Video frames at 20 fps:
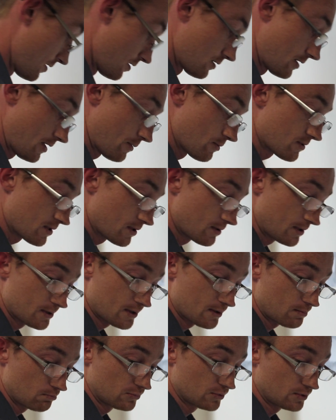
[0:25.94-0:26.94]
it was
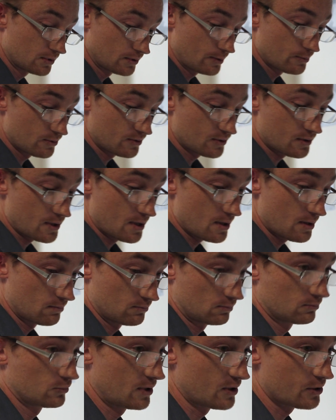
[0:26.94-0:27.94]

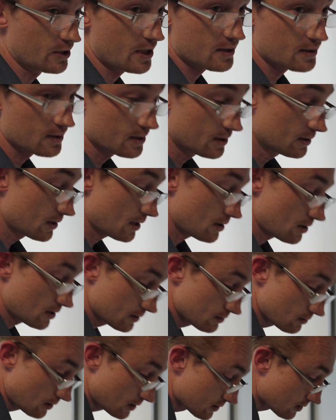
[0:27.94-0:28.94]
suggested that
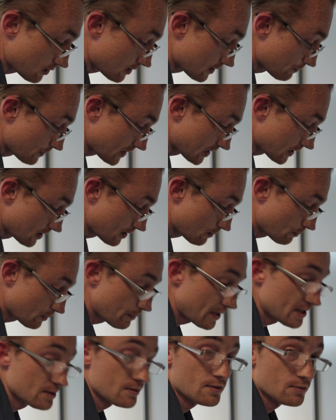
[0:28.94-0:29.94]
I started picking up a
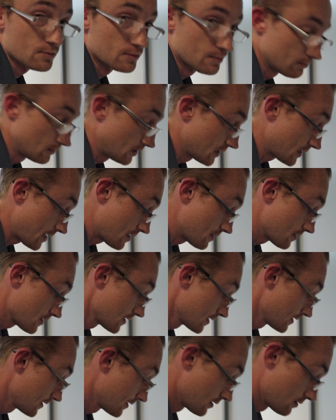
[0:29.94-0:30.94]
pencil again,
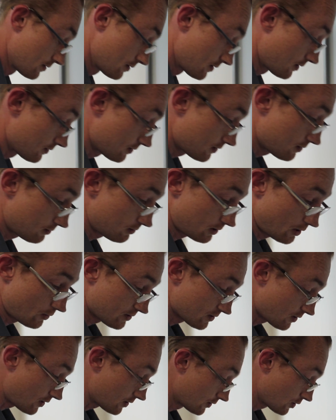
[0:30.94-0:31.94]
and so I
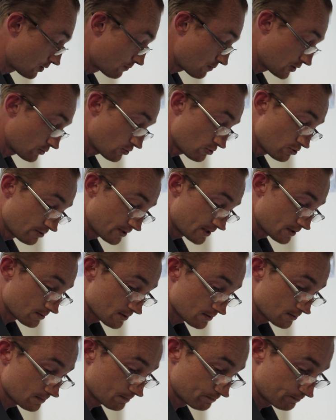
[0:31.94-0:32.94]
started doing my
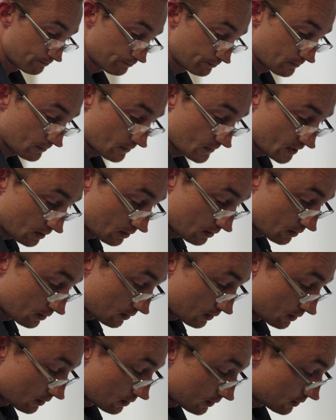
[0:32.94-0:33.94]
drawings.
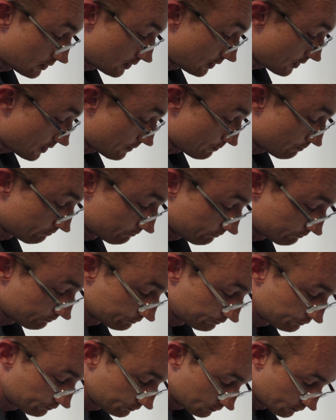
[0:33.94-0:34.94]
The
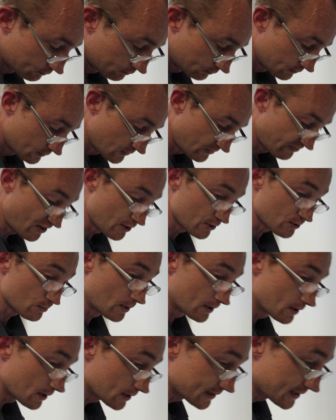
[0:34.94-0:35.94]
first
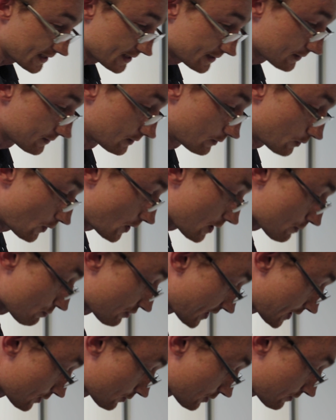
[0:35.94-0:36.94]
one I did, I'm quite
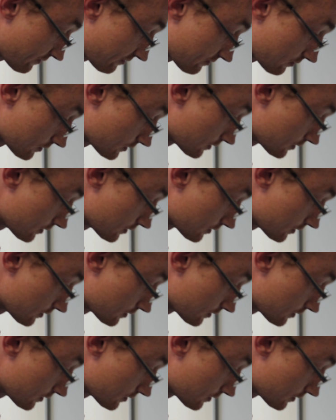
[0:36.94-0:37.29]
proud of.